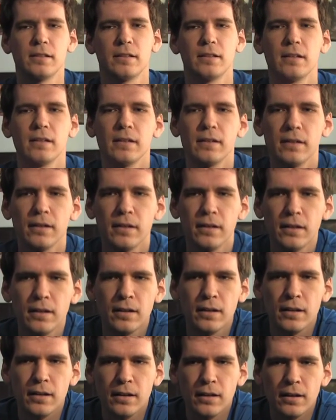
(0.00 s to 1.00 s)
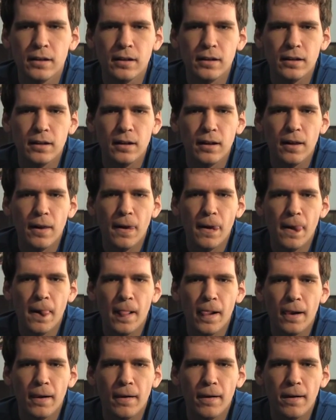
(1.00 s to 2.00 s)

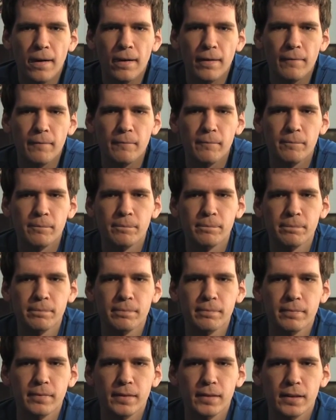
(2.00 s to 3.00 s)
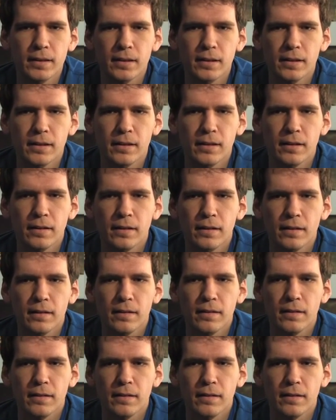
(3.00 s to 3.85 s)
No one is speaking in this clip.